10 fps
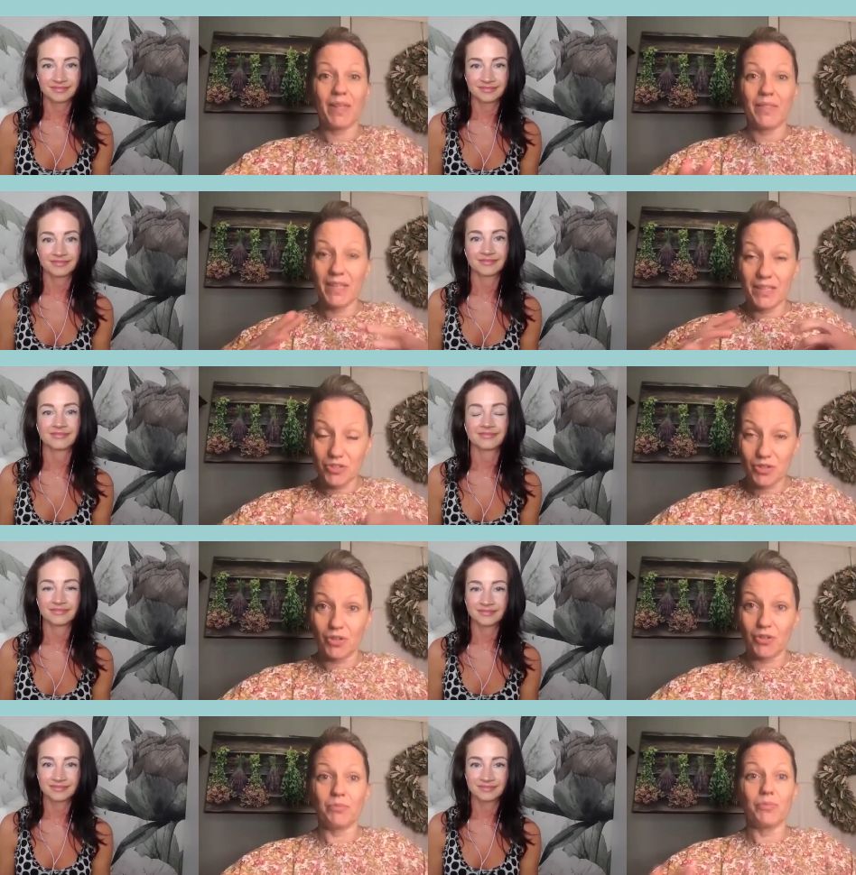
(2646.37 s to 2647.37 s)
Speaker 1: things
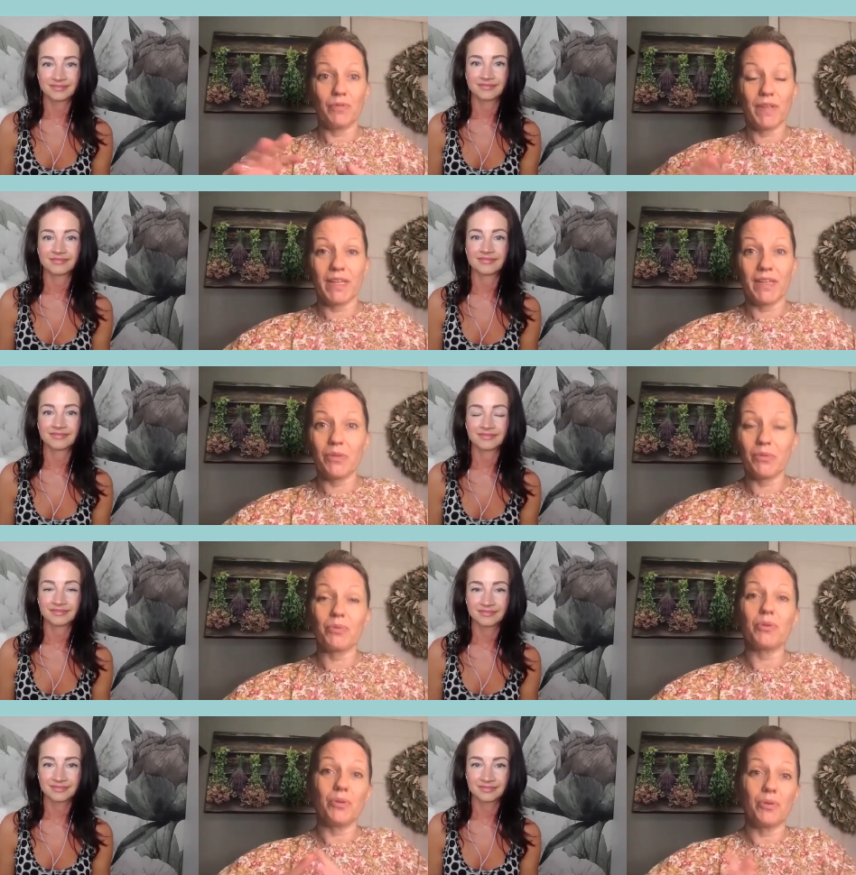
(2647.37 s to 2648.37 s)
are moving
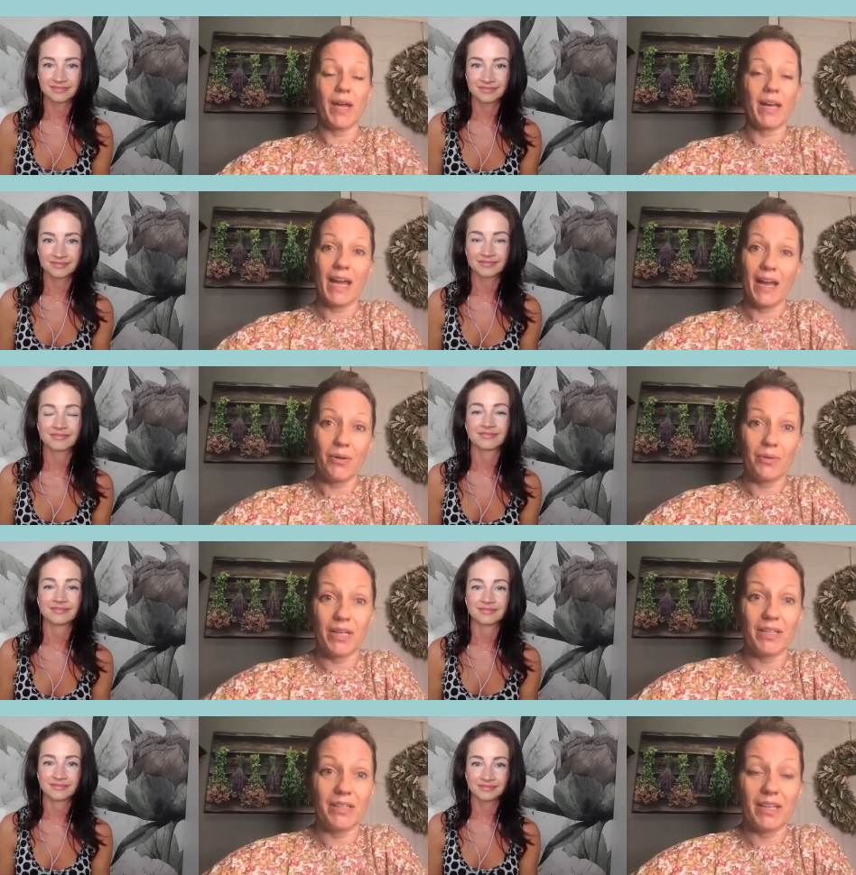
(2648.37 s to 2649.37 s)
through and out,
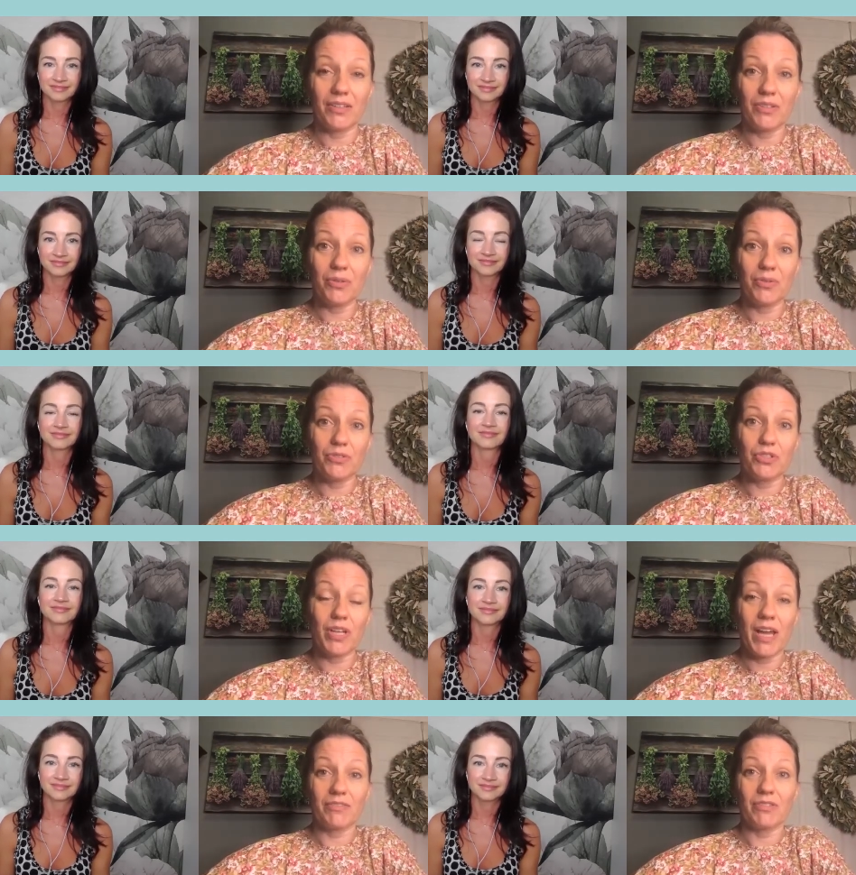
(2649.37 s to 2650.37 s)
and, and you don't, you
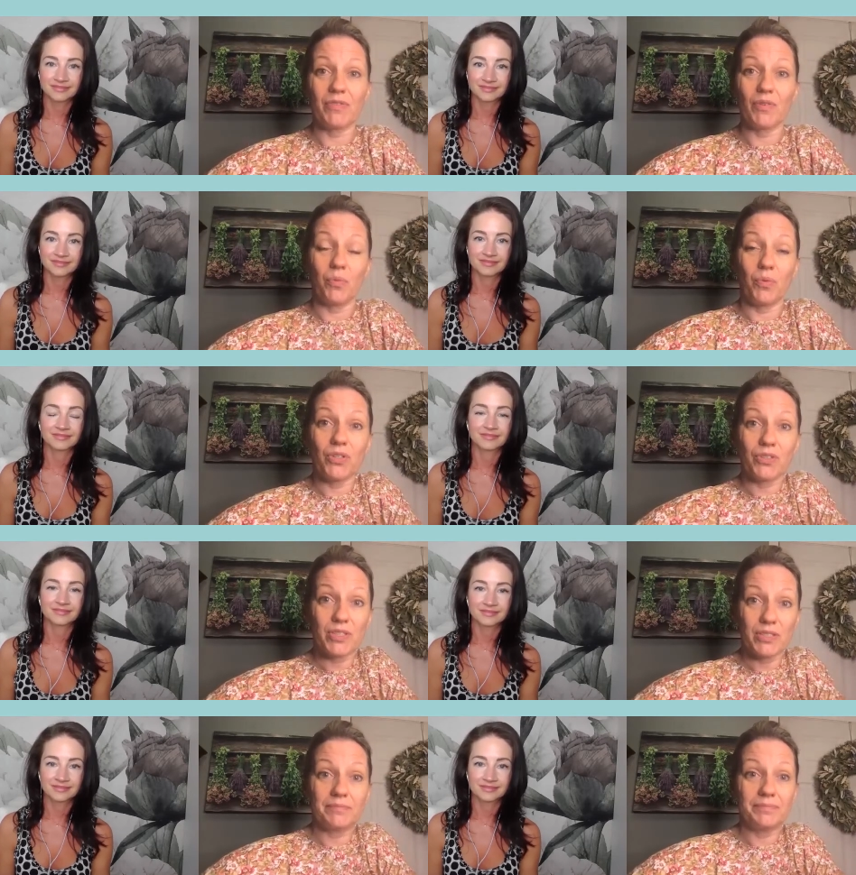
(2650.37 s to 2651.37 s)
shouldn't have to feel
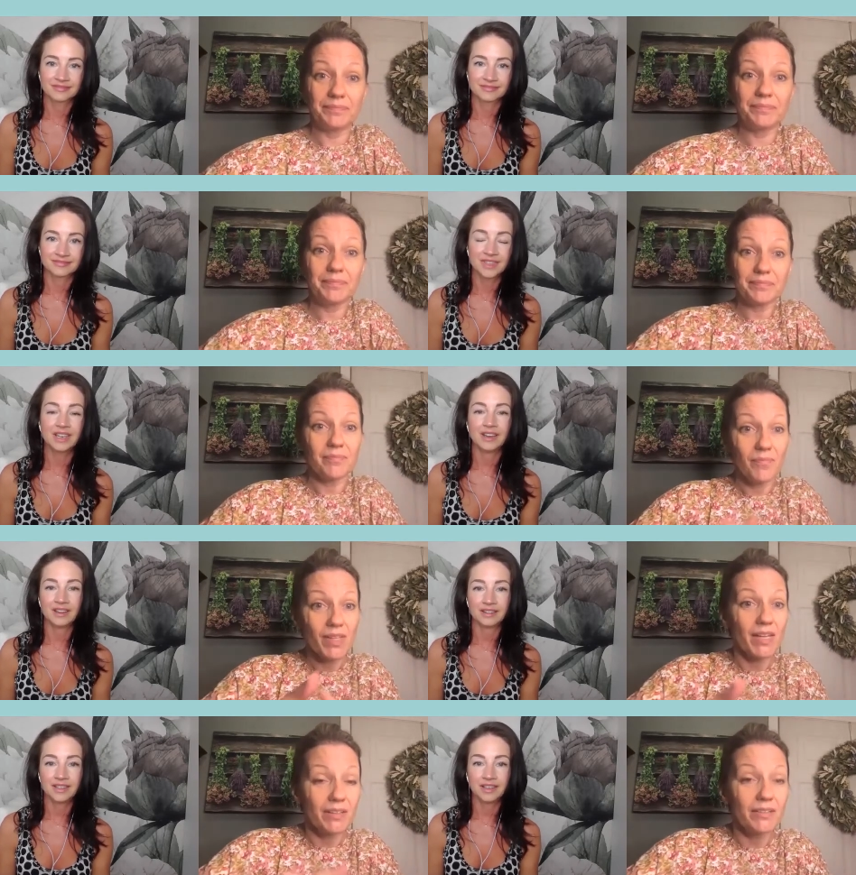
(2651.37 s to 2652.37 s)
worse.
Speaker 2: Yeah,
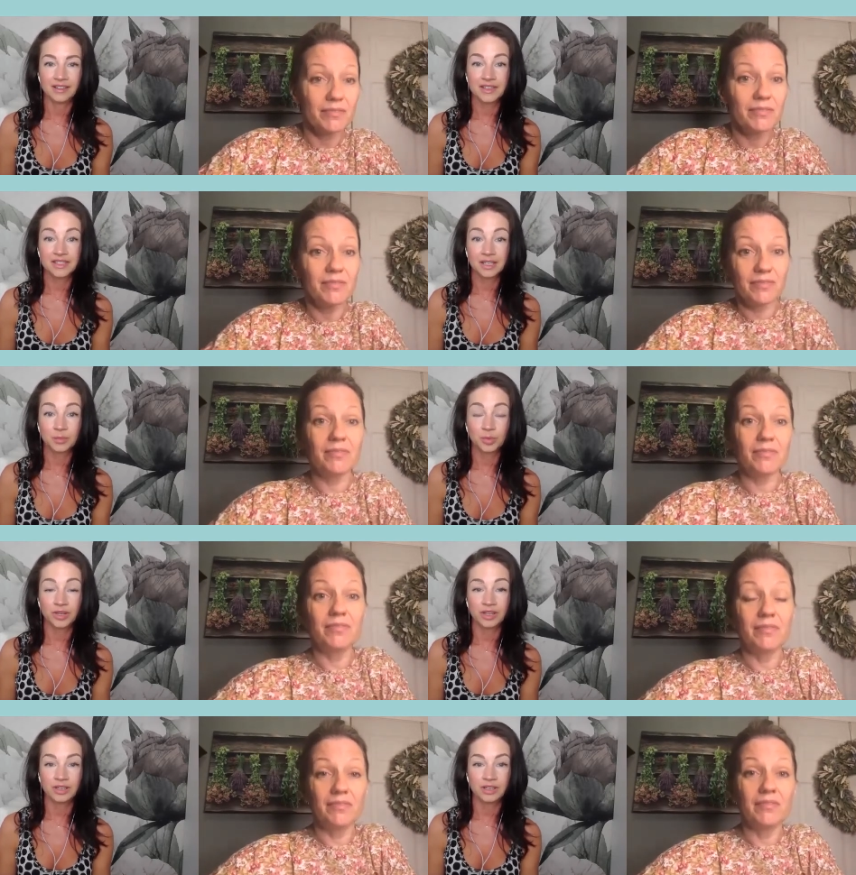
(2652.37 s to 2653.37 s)
yeah, that's a good
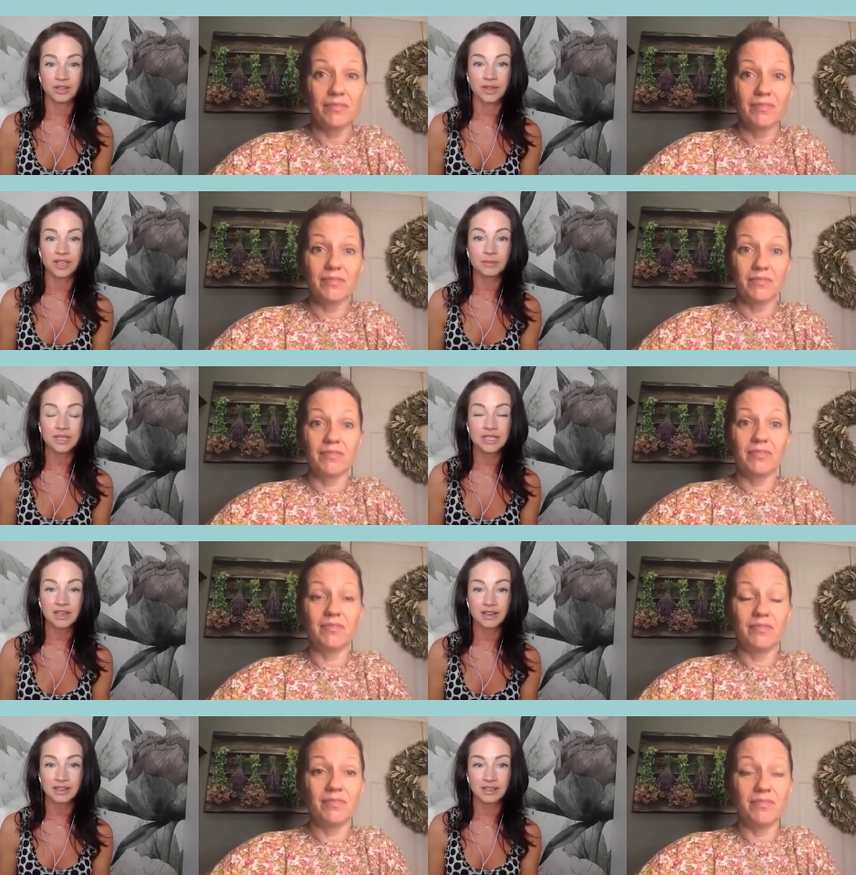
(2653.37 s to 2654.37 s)
point. You know, it can be
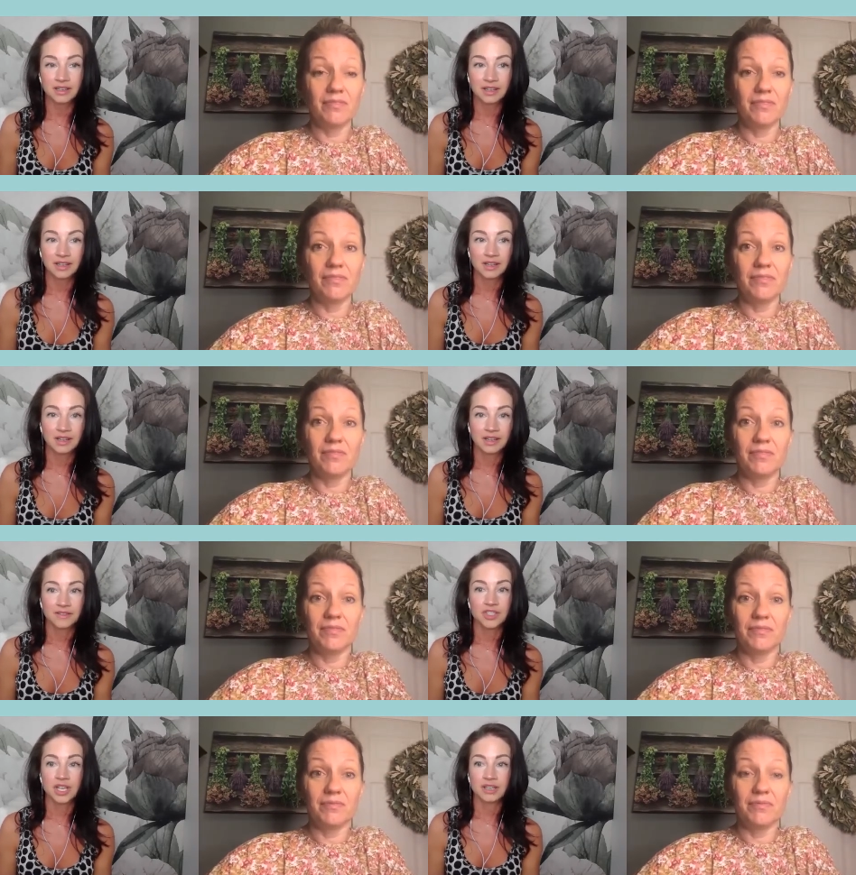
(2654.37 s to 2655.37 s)
done
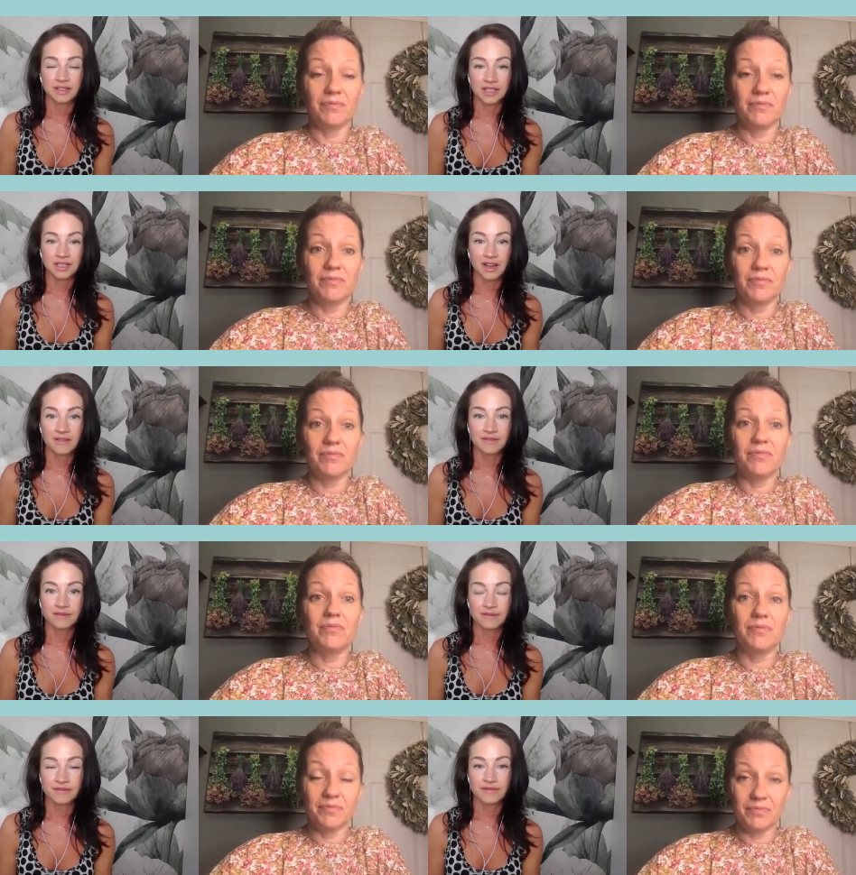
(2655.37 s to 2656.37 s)
gently enough
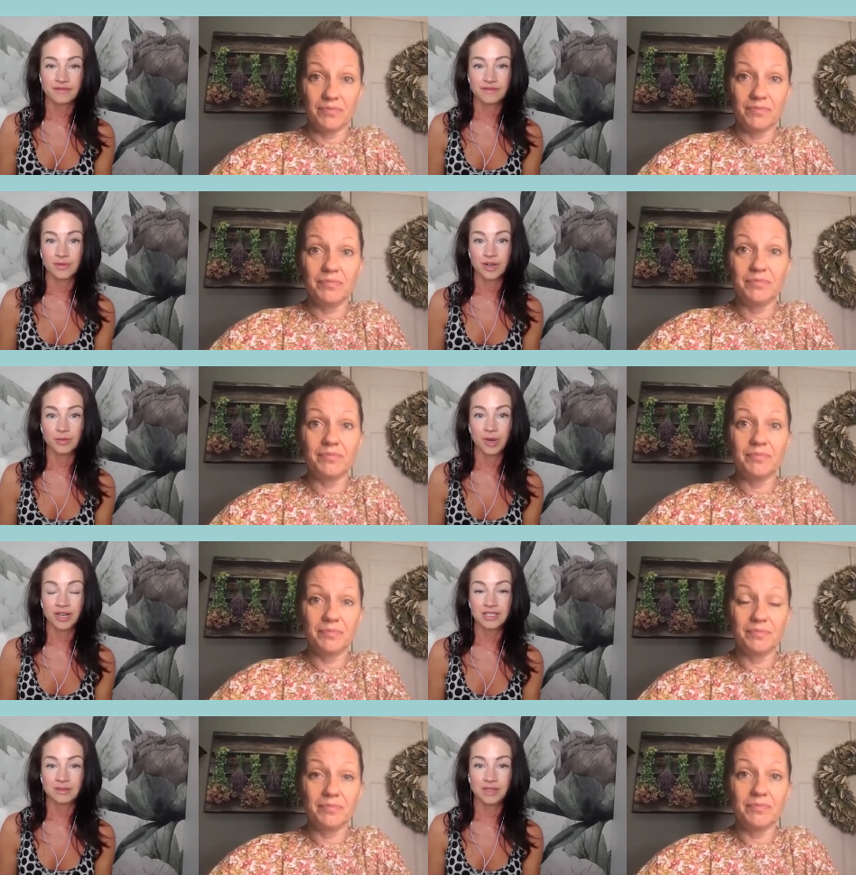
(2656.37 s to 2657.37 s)
for your body to be